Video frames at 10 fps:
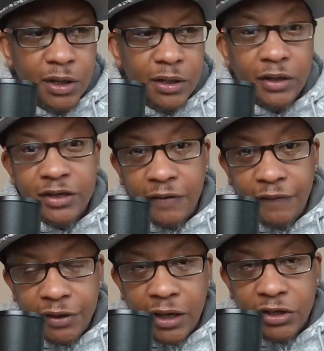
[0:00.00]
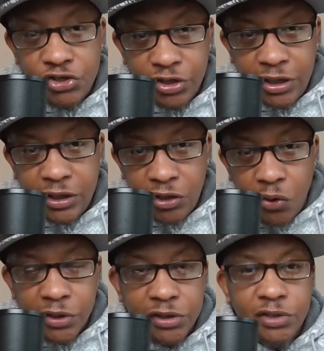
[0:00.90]
the Denver Nuggets should get
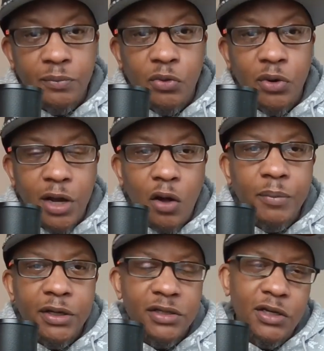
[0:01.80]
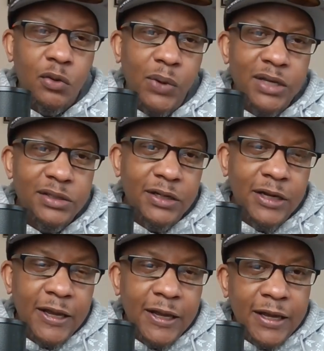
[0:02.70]
Jokic some more help because they're wasting
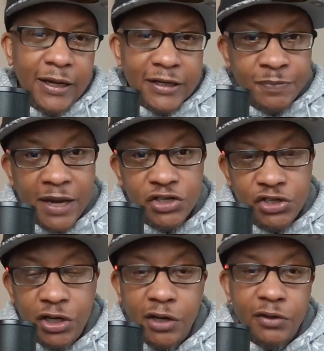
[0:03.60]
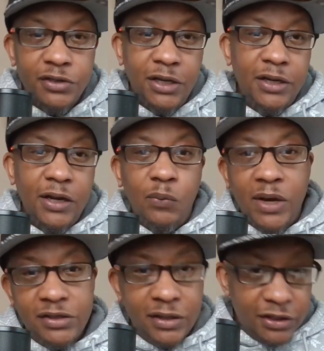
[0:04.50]
his best years and they're
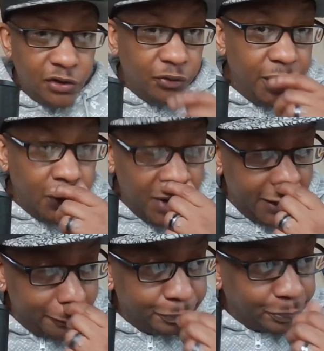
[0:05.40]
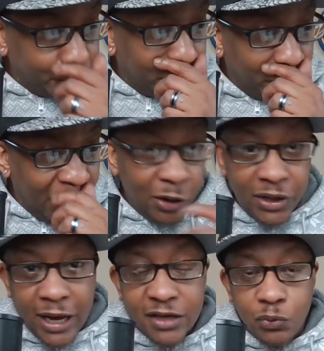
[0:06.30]
wasting his career away. He
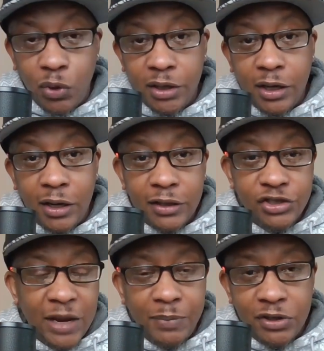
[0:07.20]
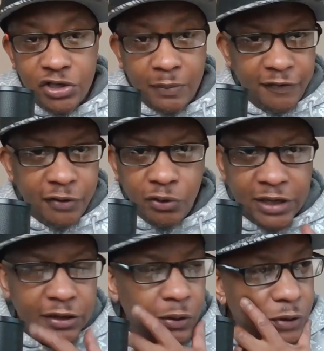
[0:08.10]
only has one championship, for those
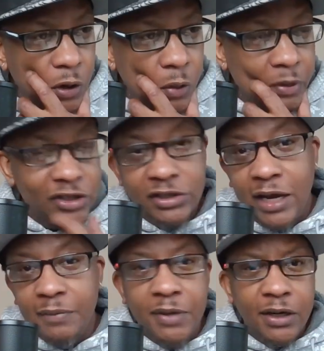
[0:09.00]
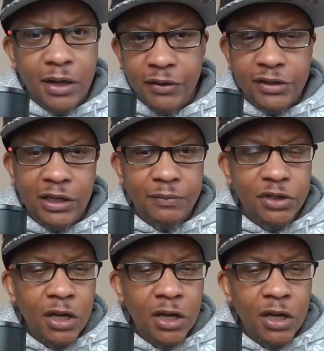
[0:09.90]
that don't know. But just like many other teams,